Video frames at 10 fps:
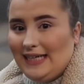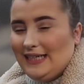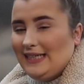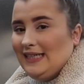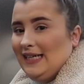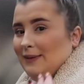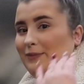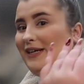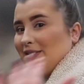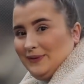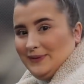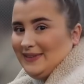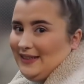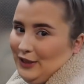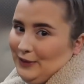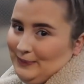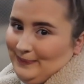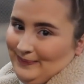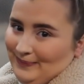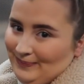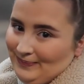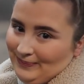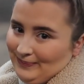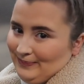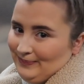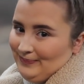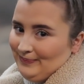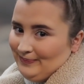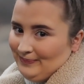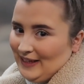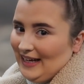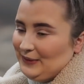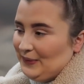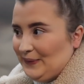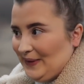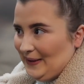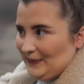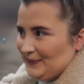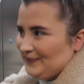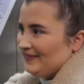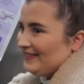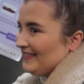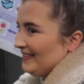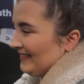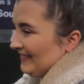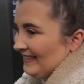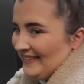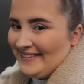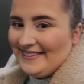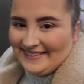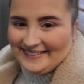like, break the rules. Yeah, exactly. So we really need to go now because we're going into the